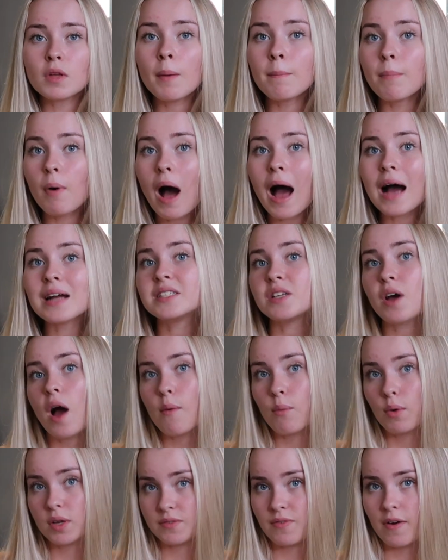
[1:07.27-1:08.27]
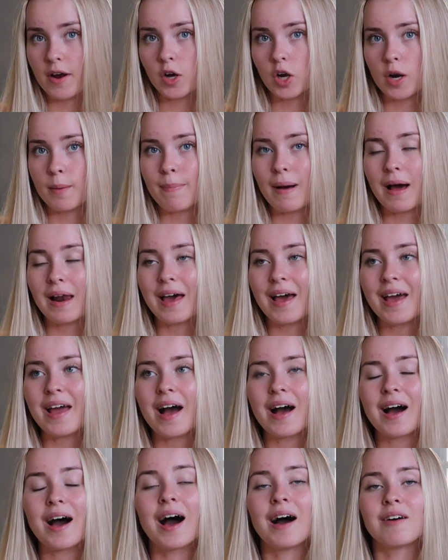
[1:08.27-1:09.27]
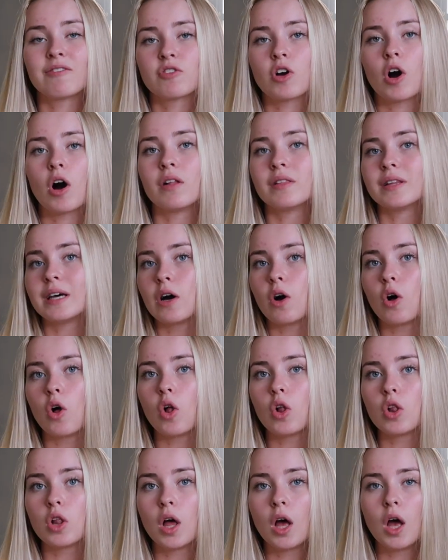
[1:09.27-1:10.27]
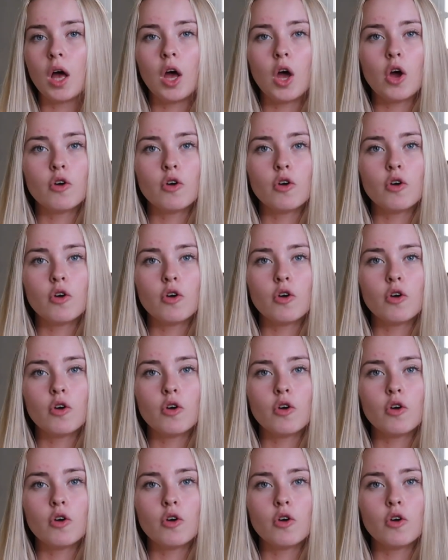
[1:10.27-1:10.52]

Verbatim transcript: But I, did, I was very good at ballet. I have got little